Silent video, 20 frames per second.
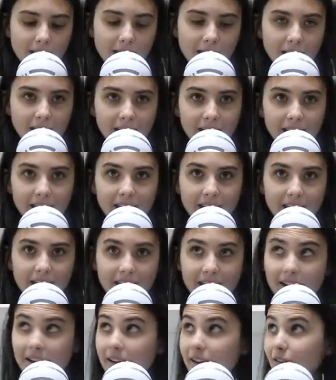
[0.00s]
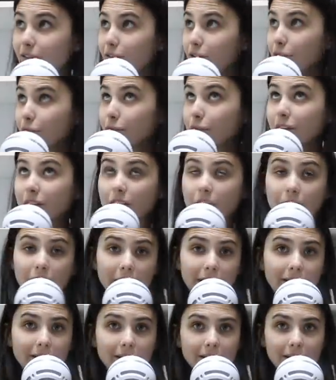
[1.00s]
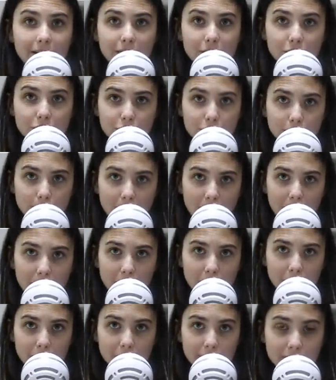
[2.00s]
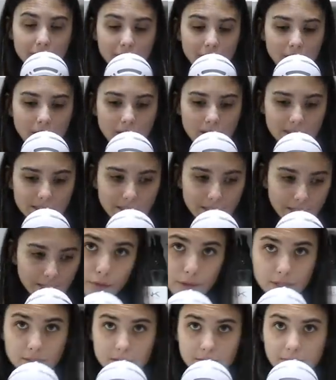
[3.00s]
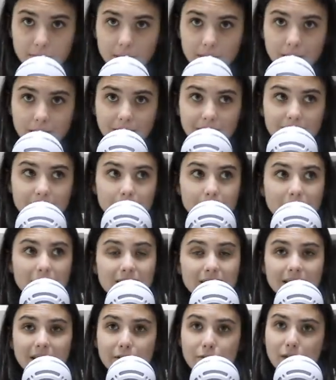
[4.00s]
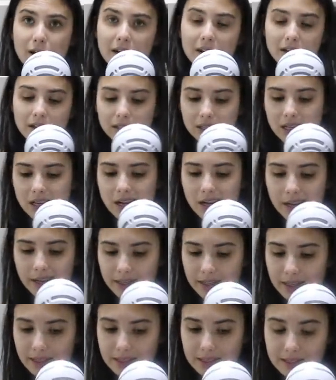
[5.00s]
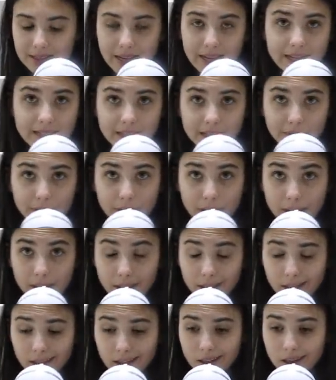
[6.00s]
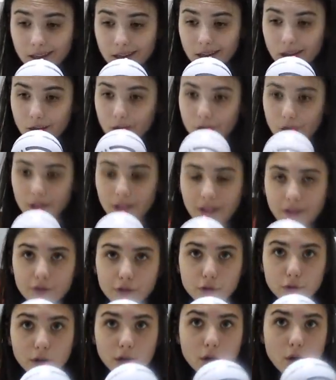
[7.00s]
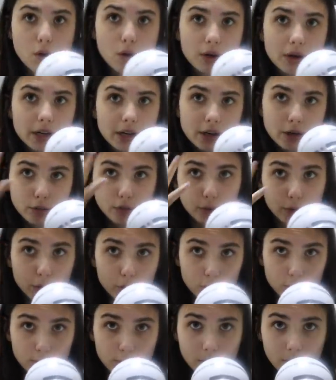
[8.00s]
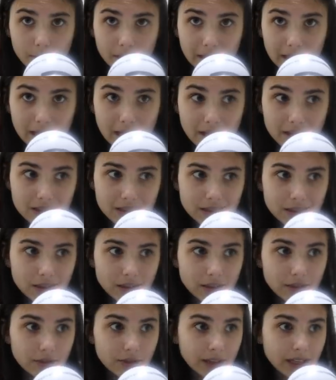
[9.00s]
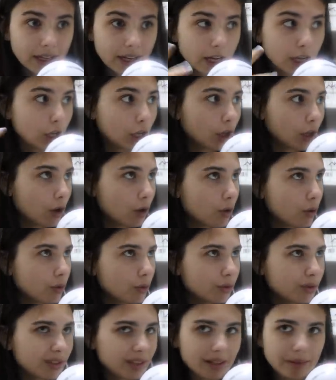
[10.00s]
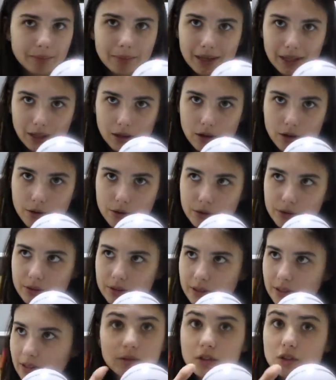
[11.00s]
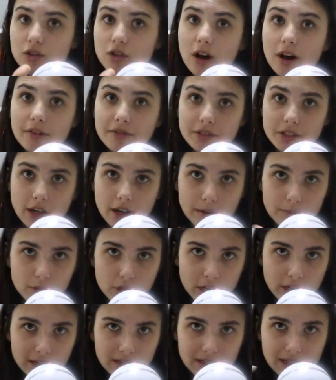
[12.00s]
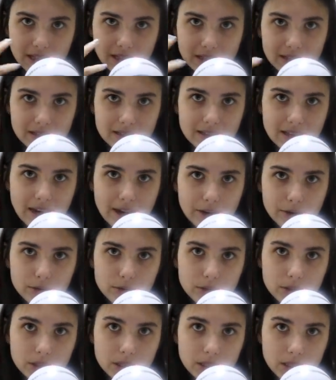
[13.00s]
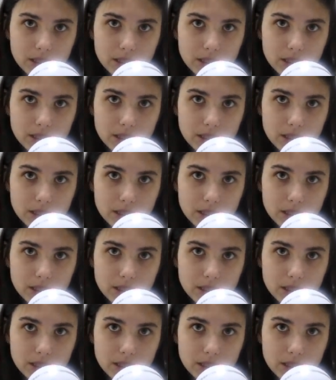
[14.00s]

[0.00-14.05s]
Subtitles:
I have relocated to my mother's closet. Reason being is because I read online, scientifically, if you record in a room with lots of like clothes and pillows and soft objects, that the sound